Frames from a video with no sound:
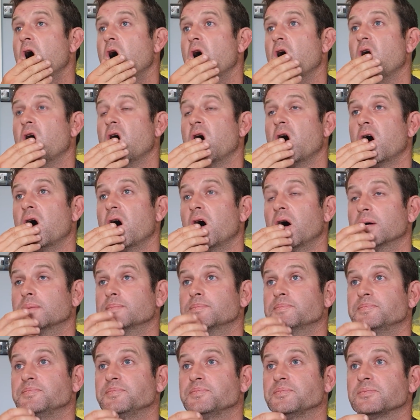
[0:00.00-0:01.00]

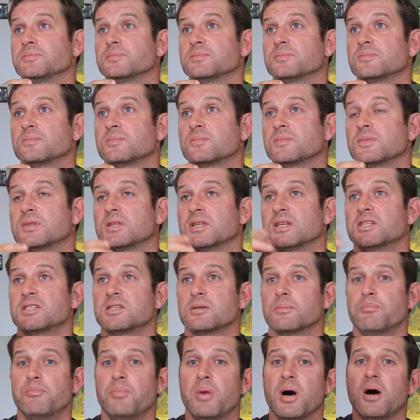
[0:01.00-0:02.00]
And there's
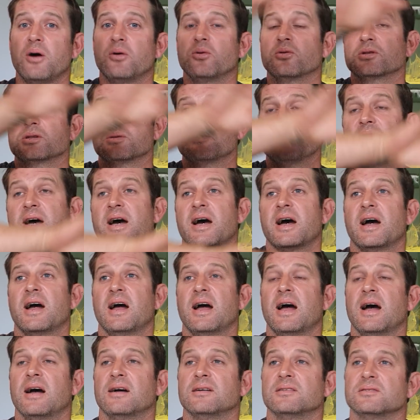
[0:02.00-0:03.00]
some poles about
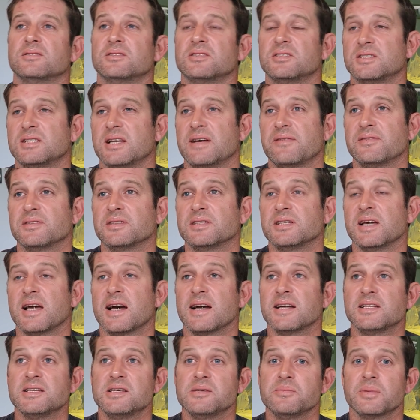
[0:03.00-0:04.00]

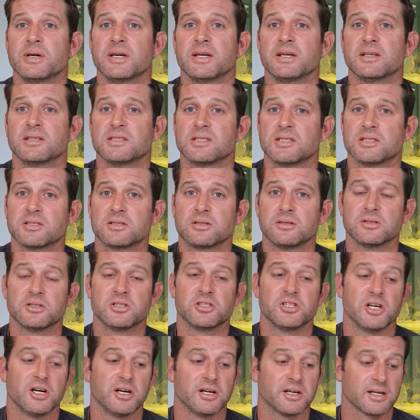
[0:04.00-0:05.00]
70-80 metres. It's a good
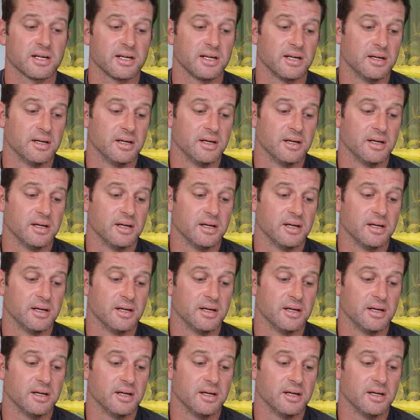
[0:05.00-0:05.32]
chuck.